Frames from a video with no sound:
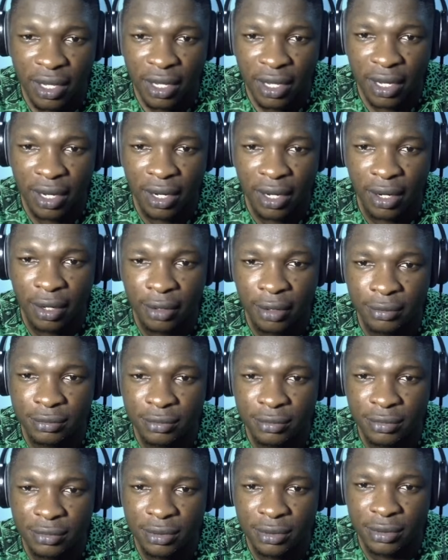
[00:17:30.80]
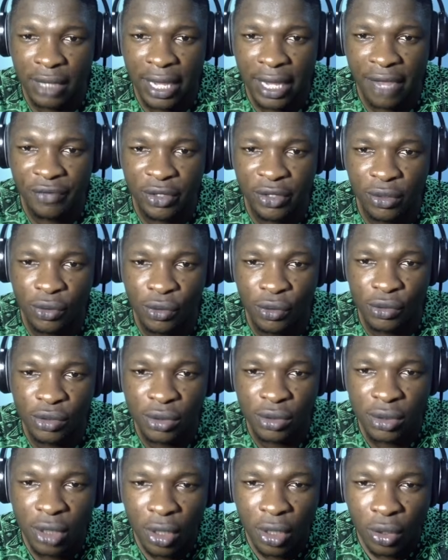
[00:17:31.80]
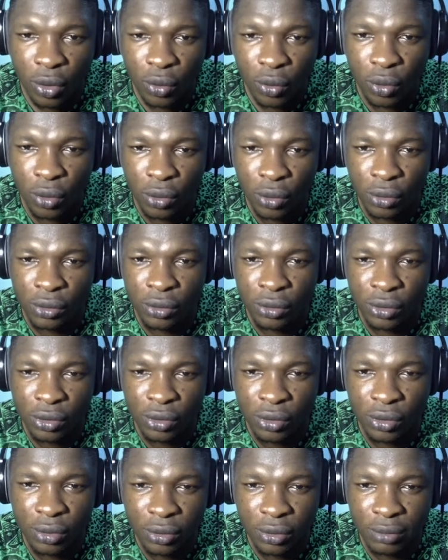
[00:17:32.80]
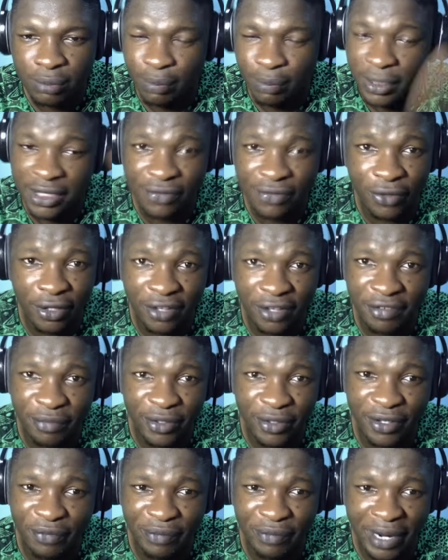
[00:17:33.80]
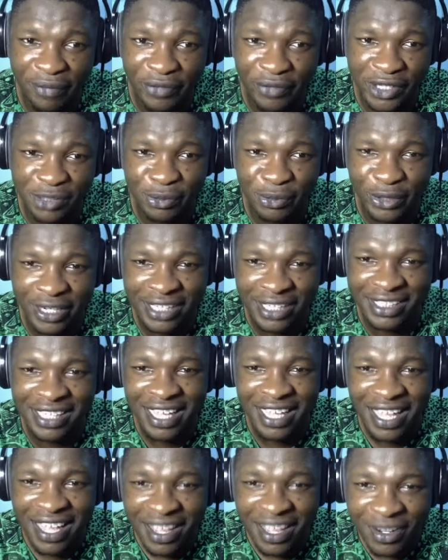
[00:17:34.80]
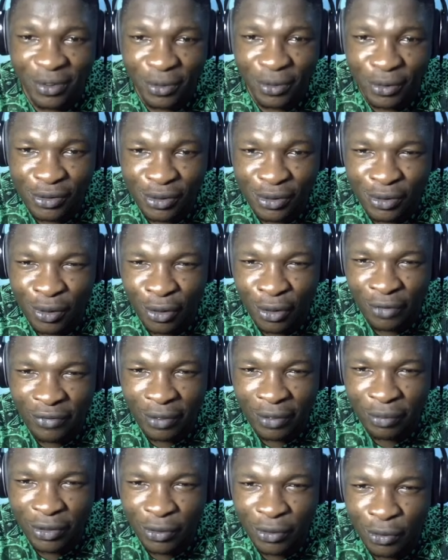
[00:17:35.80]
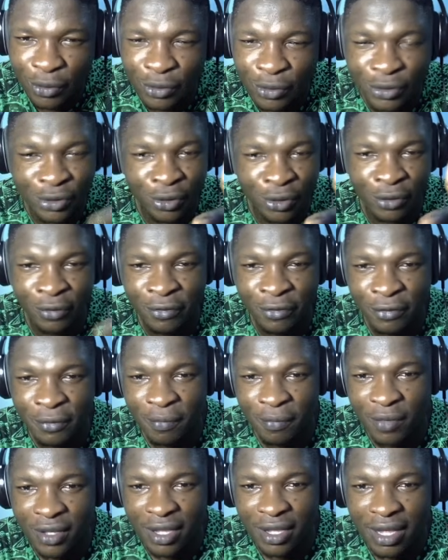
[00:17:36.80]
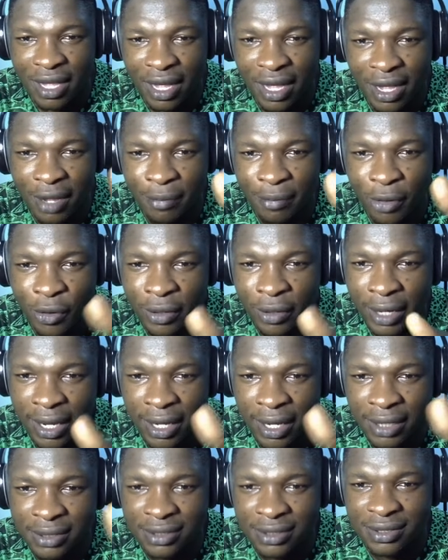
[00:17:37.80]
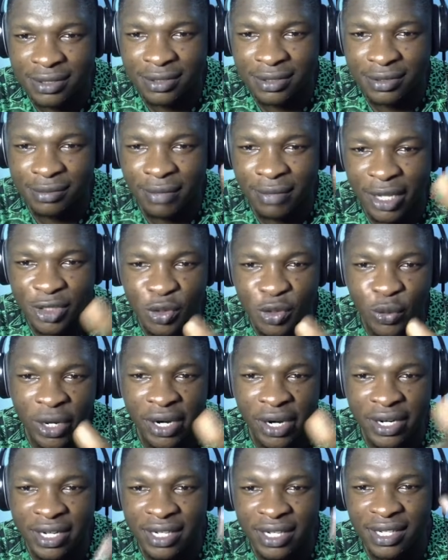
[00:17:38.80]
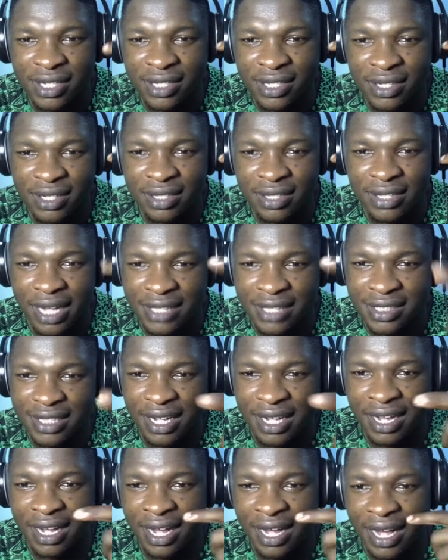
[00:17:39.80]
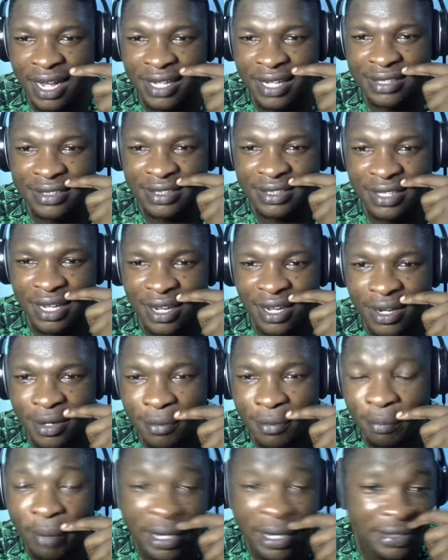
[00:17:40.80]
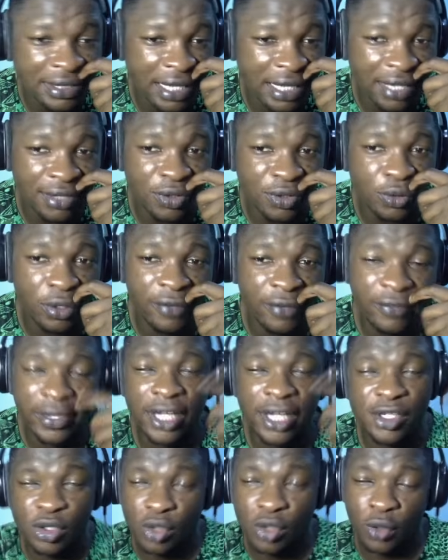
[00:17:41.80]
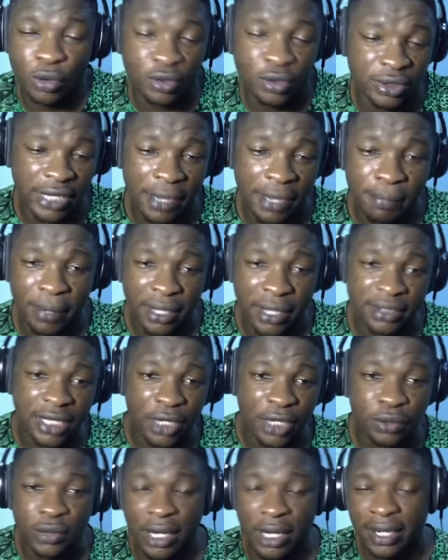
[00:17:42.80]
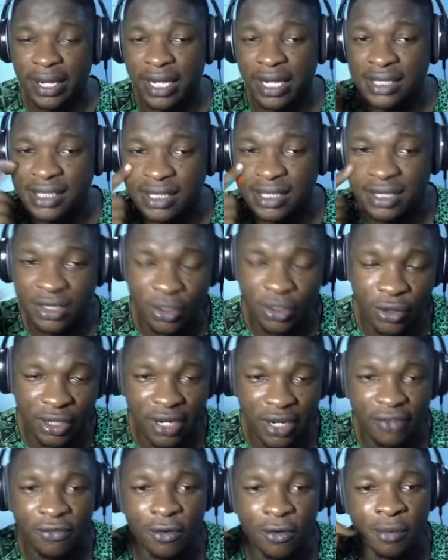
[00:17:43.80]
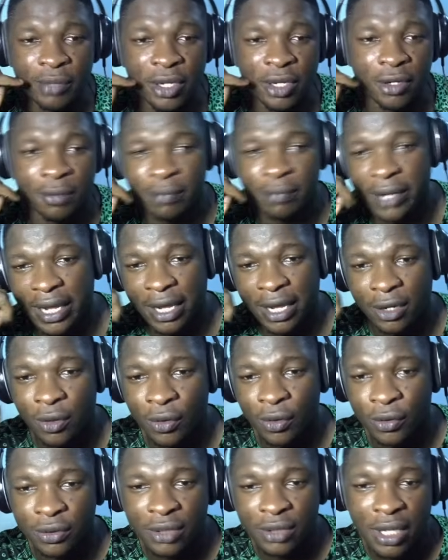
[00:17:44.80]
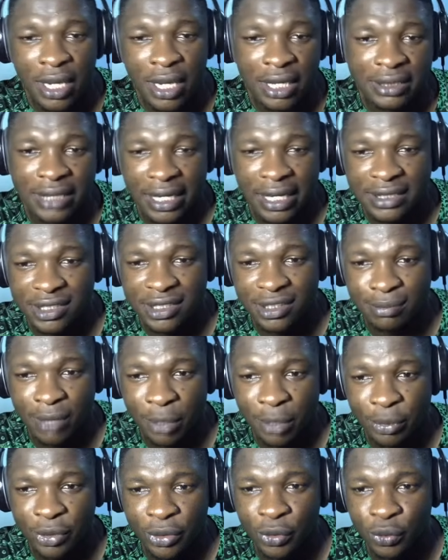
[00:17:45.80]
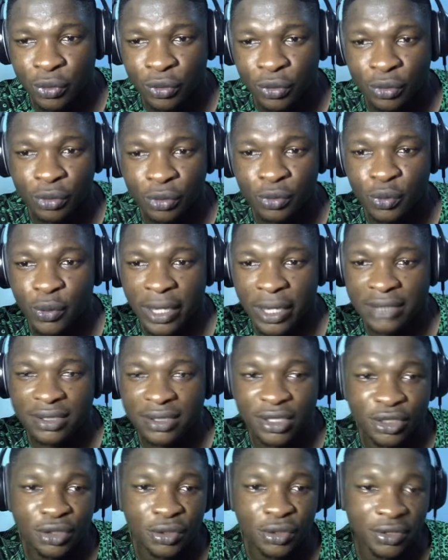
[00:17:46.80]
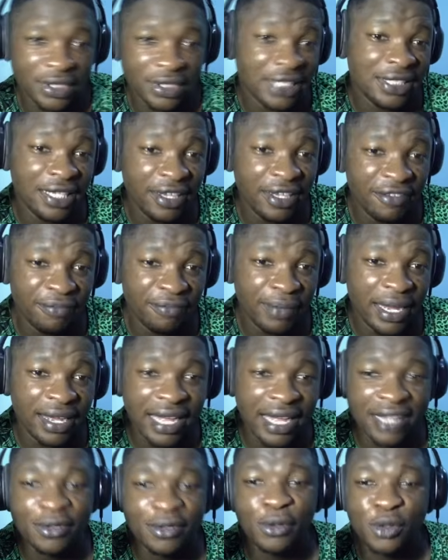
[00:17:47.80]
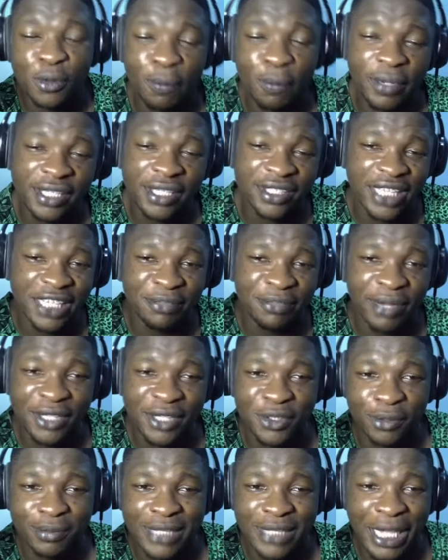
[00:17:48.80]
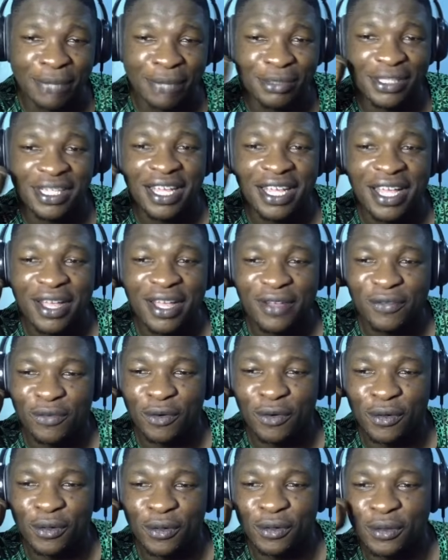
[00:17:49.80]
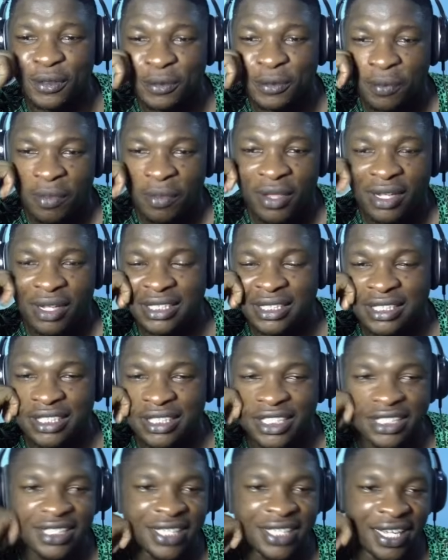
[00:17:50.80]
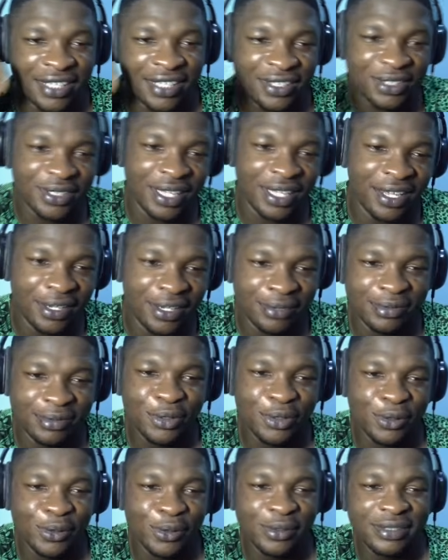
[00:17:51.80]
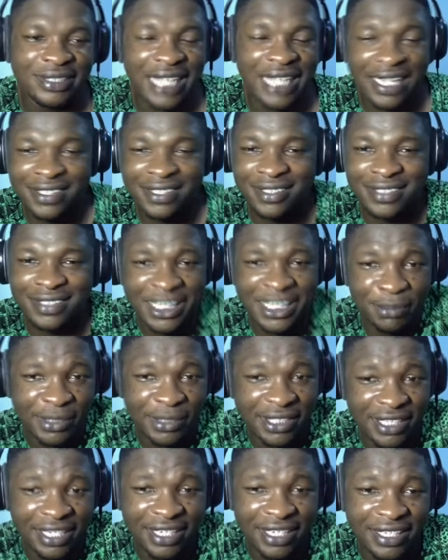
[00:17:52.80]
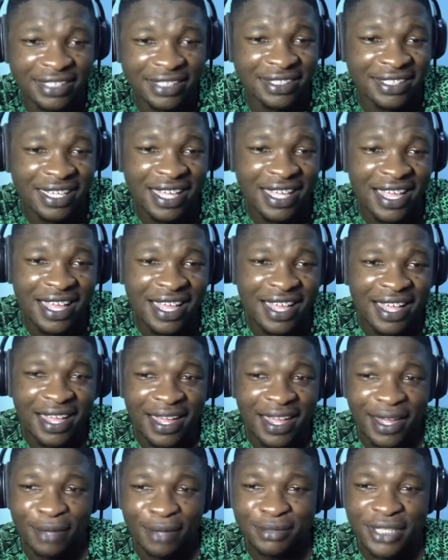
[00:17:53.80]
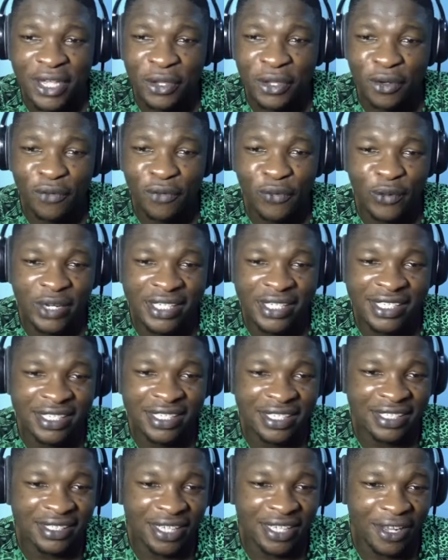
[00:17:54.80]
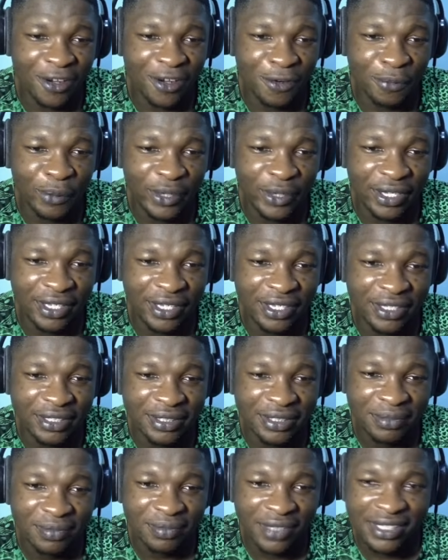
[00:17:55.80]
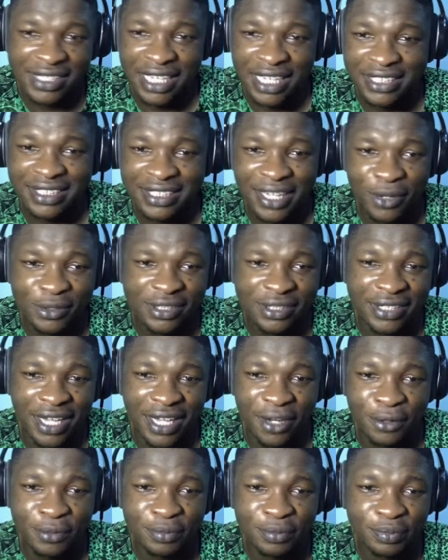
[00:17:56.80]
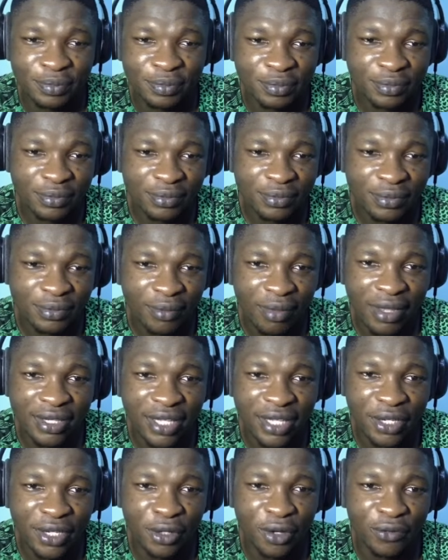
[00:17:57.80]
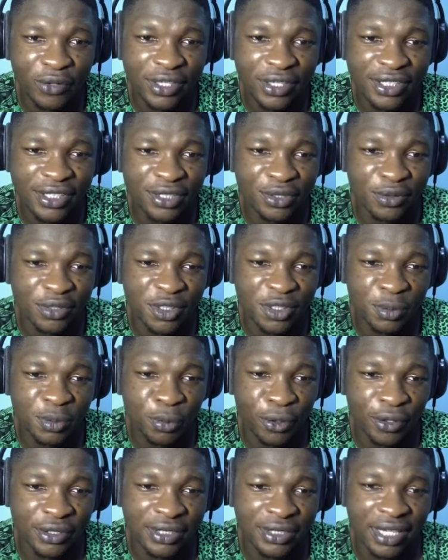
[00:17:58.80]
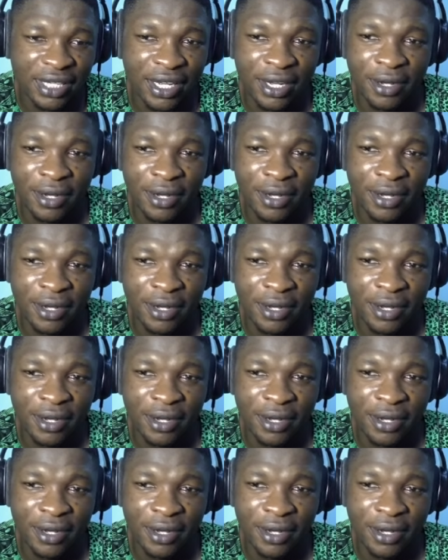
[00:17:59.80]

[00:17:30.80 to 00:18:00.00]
Ivory Coast, Cocos. Please forgive me if my French brothers. Kokosnov, Aguerd, Mazwari, Gaska, and Banda. So in case you don't want to get Banda, you can get in the other 4 million player I called. That is Tamimou, Ouorou, who had 3 shots as a left back and also plays right back sometimes for the Cheetahs. So that's basically it. Thank you all for listening. I'll be signing out now. Thank you all for listening to this pod.